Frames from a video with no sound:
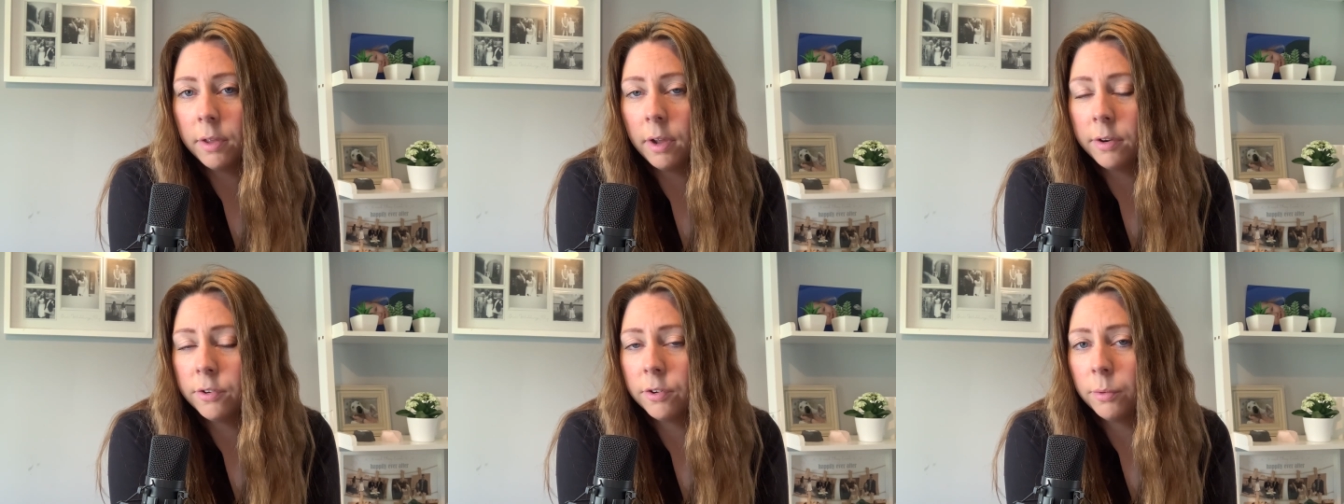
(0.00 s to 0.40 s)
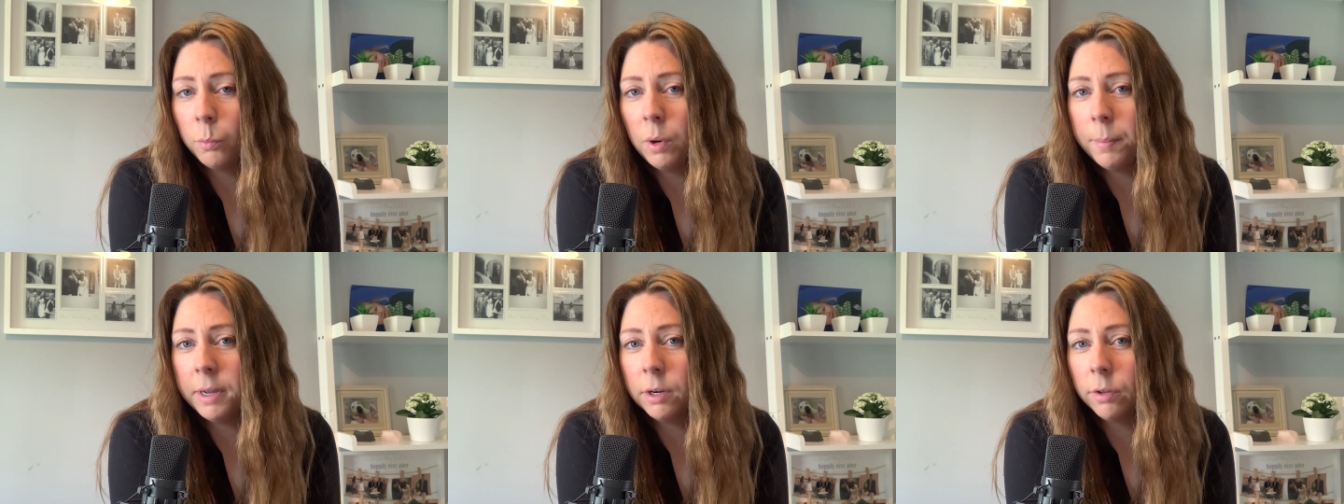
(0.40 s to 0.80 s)
and to
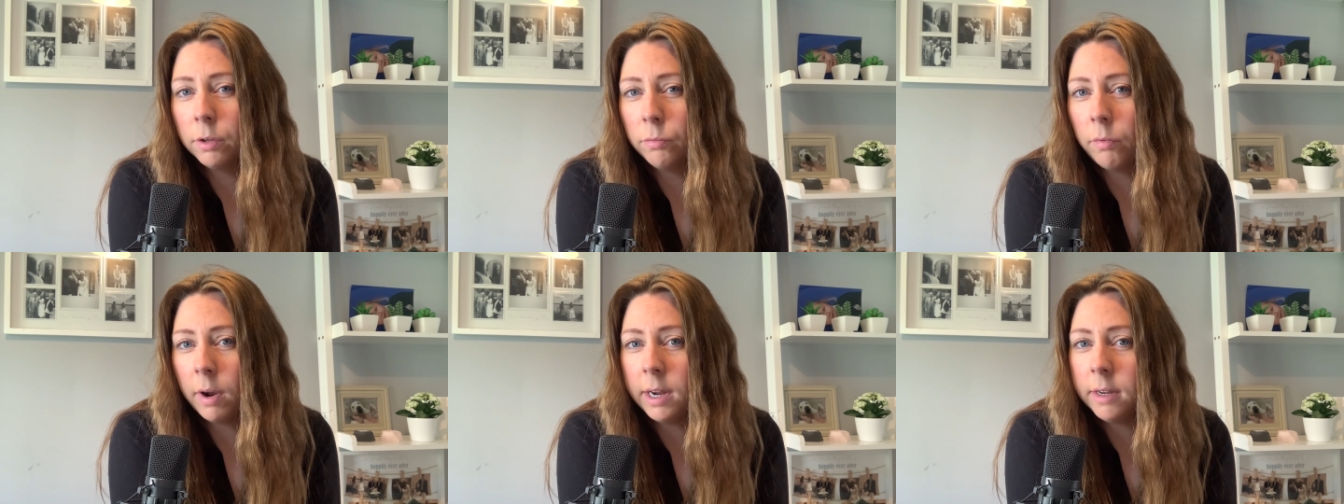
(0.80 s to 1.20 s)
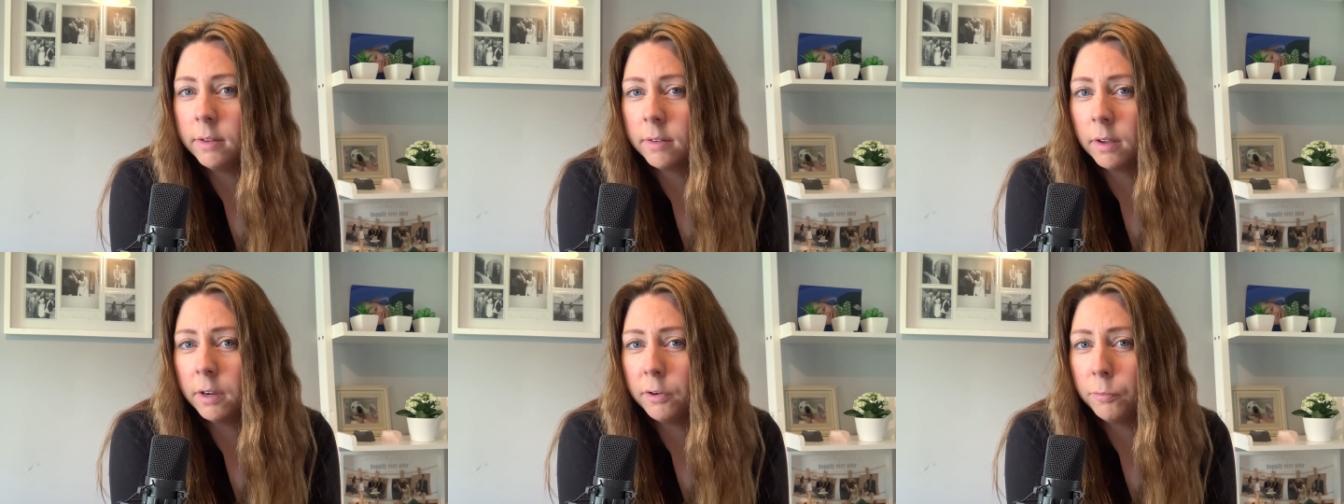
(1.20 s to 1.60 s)
women on the right
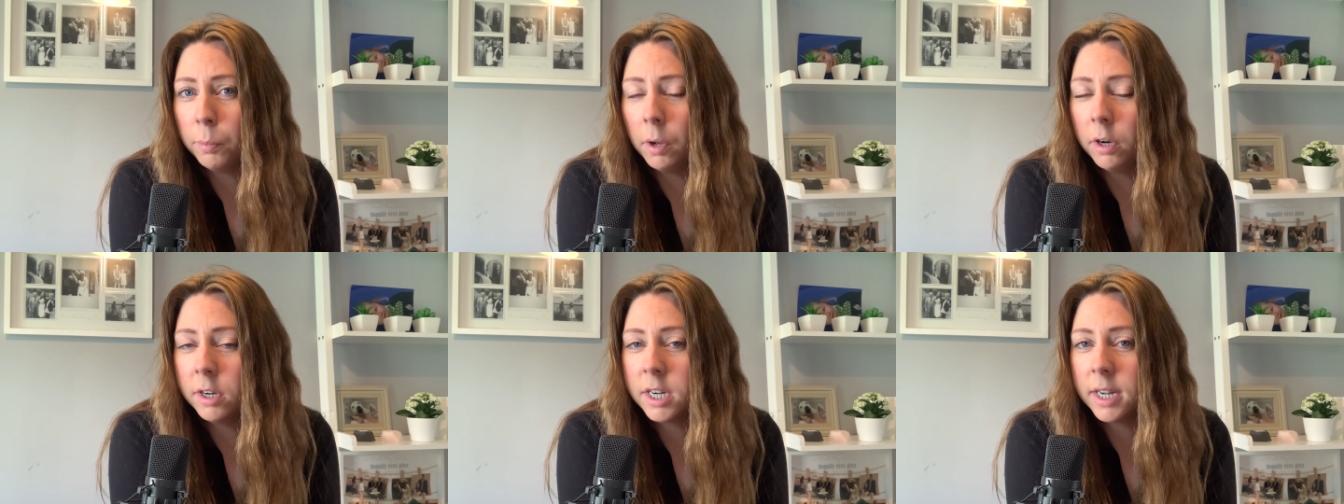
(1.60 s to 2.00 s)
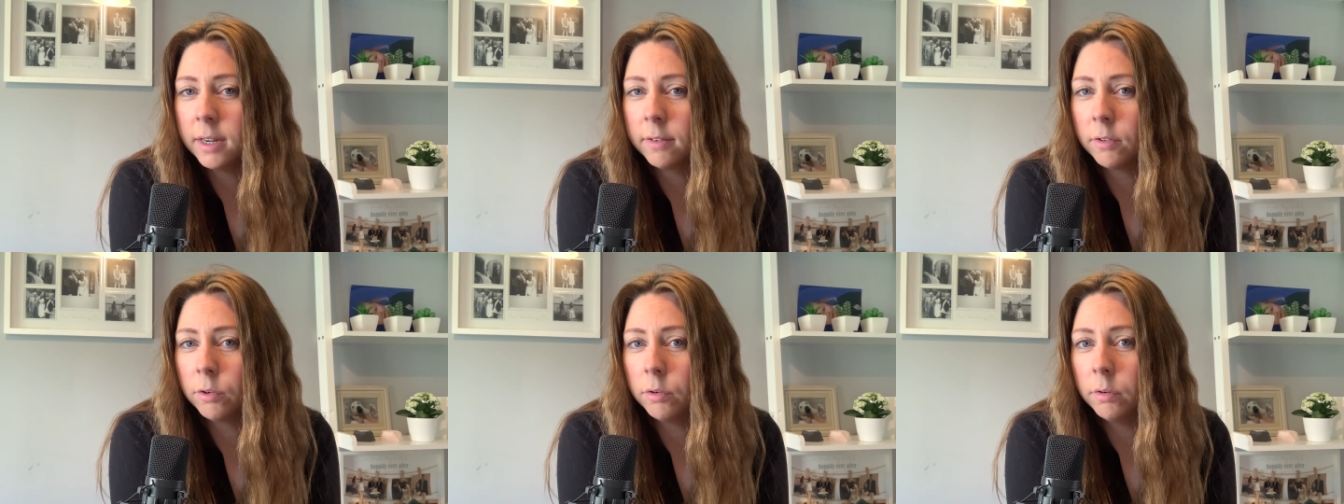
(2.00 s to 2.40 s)
side of
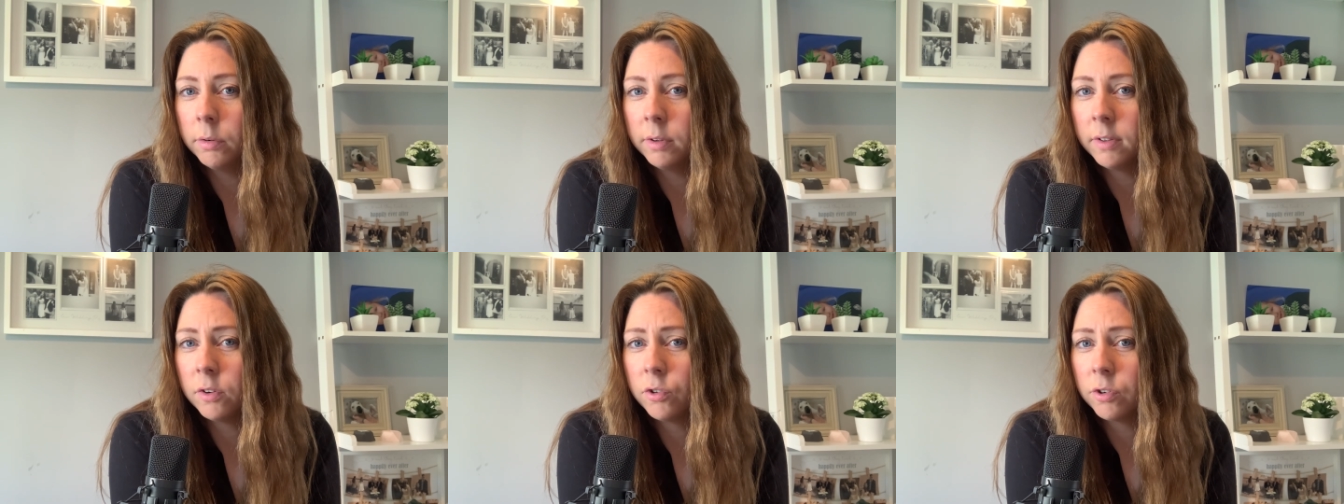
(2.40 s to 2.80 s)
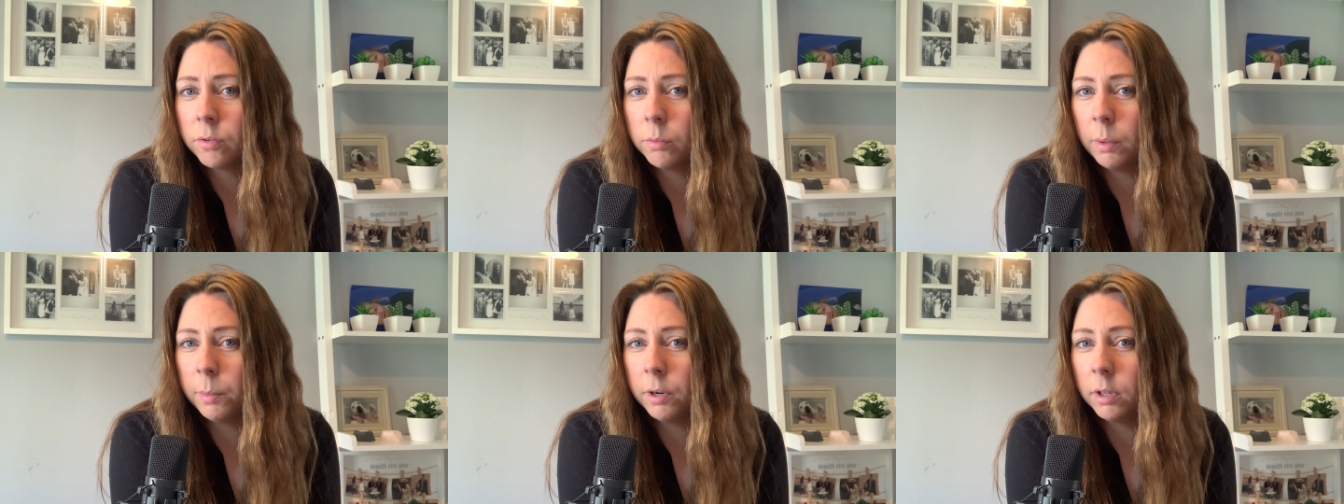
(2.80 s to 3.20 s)
politics, or is it
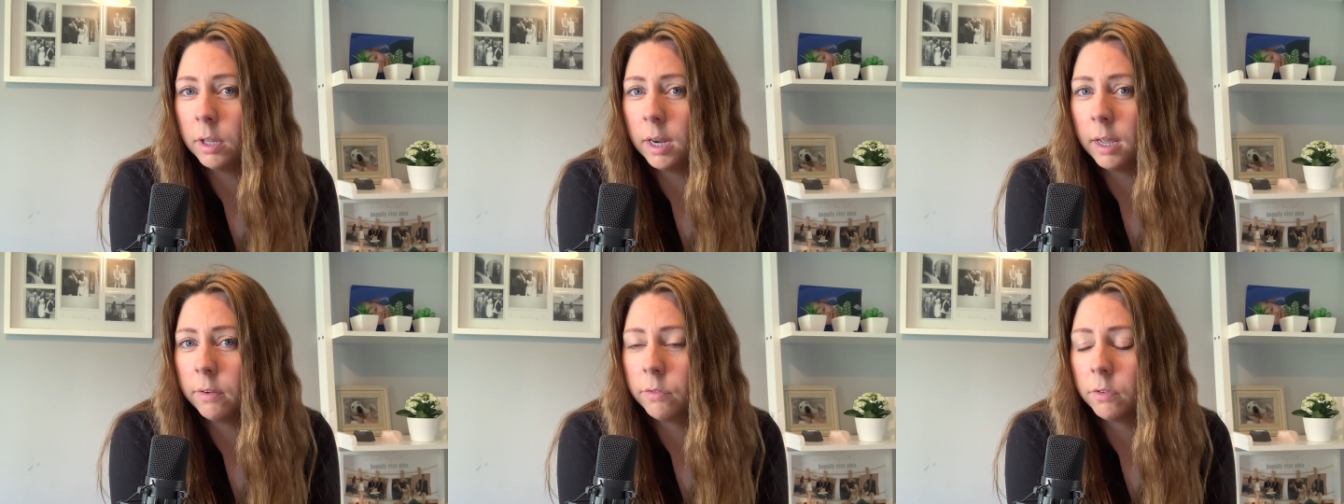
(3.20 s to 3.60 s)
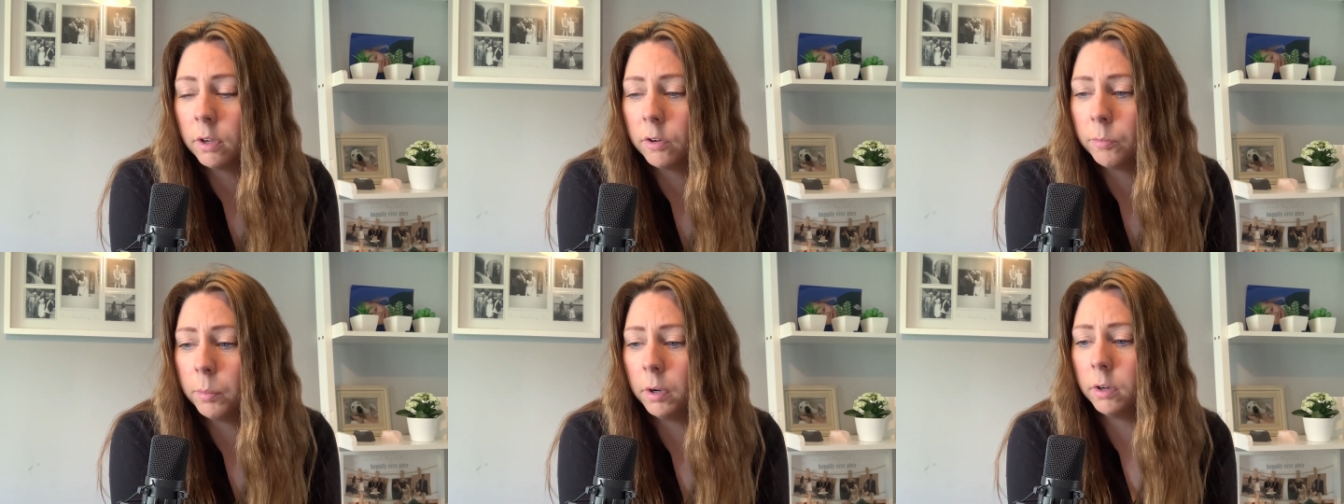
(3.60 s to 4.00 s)
just women on the left
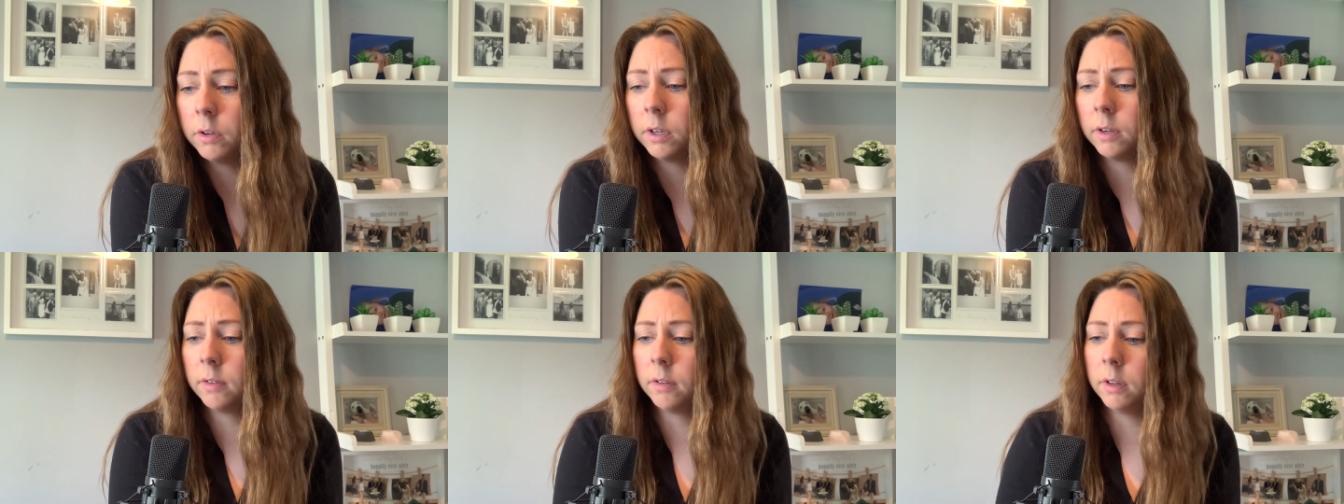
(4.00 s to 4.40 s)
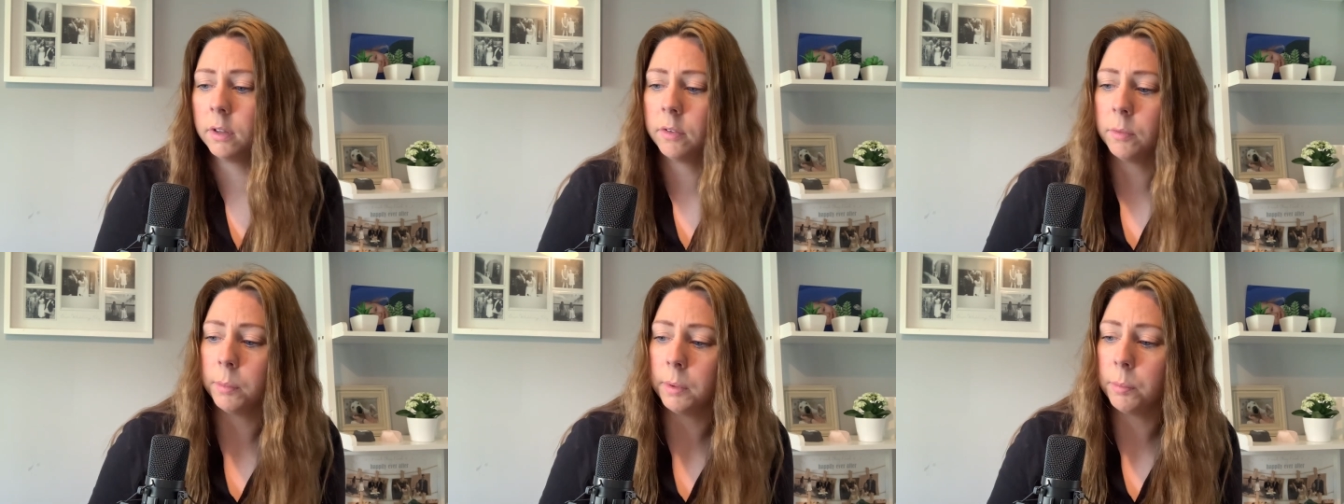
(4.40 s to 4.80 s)
side of politics that
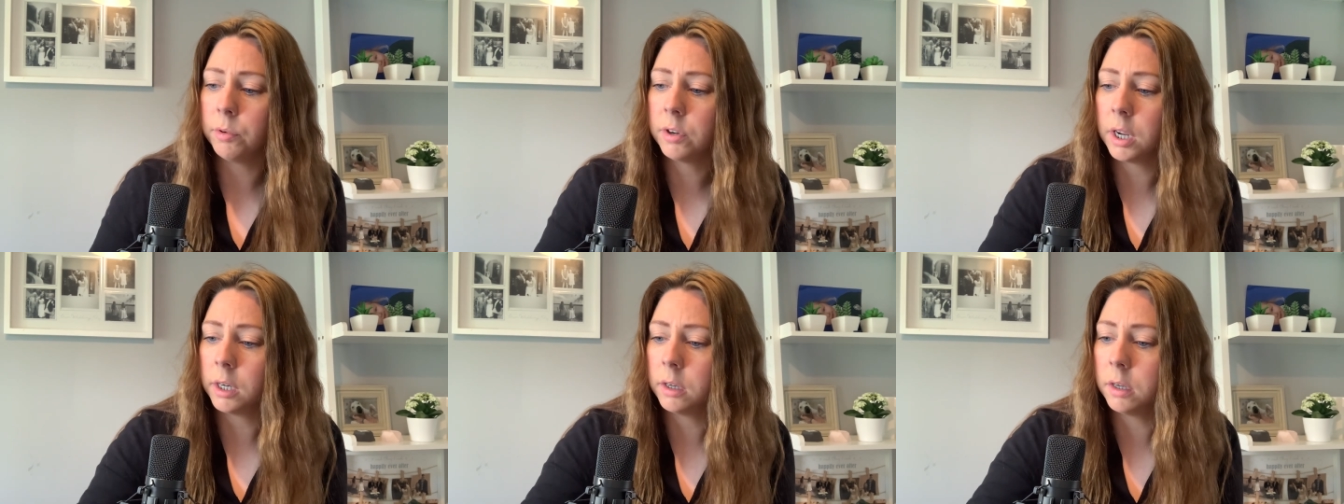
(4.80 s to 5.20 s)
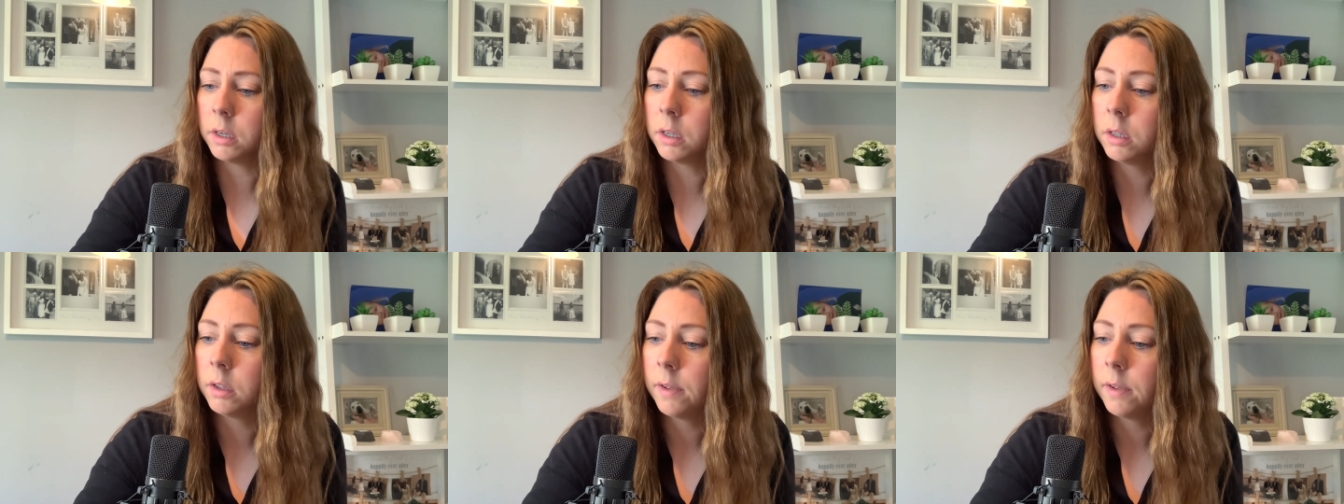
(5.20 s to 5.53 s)
this would be protecting?